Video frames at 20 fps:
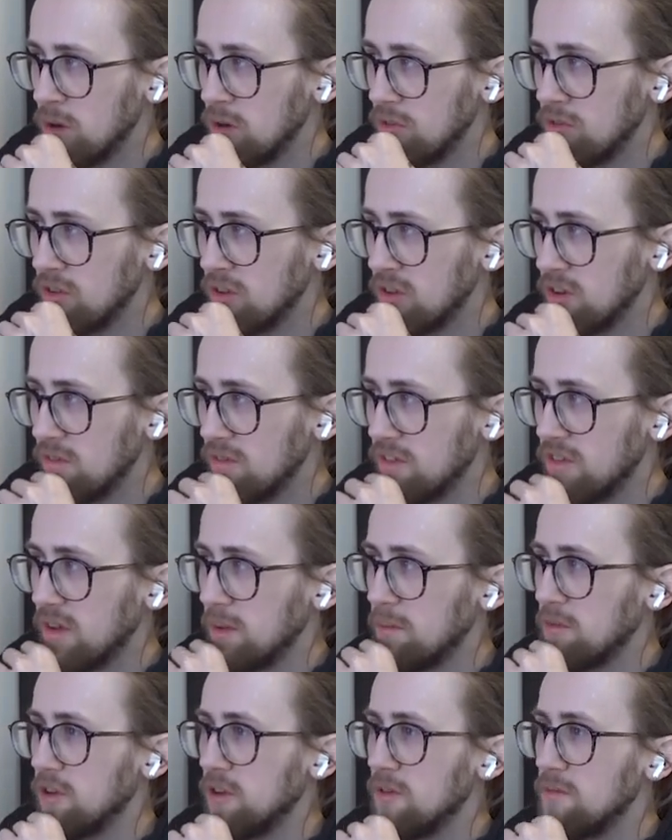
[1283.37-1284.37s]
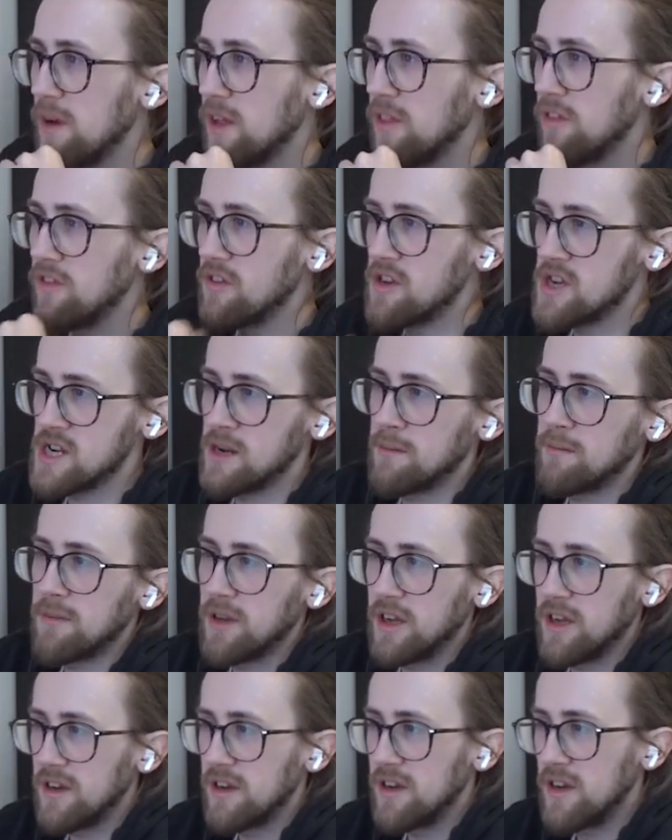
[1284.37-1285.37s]
Well done. Love this episode. Beth is a
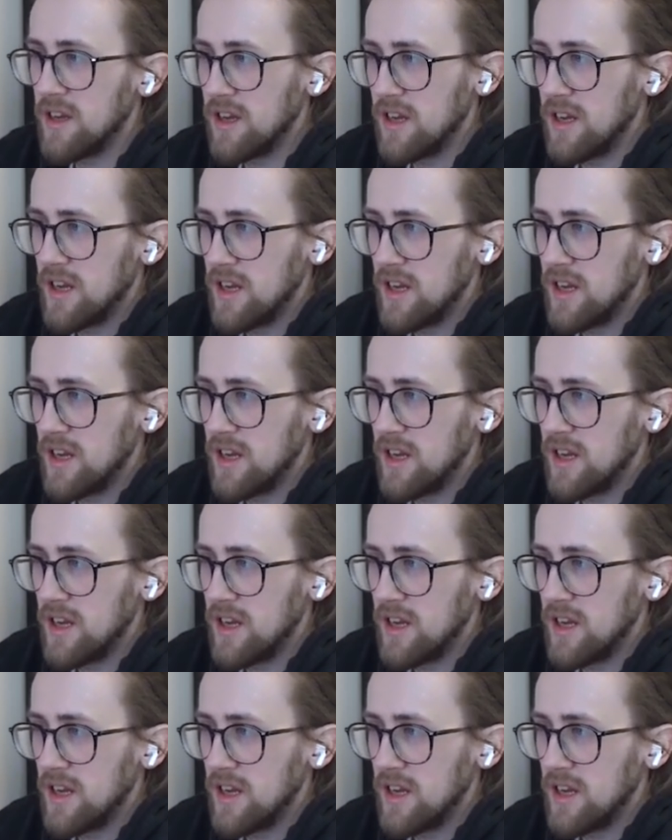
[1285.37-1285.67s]
champion.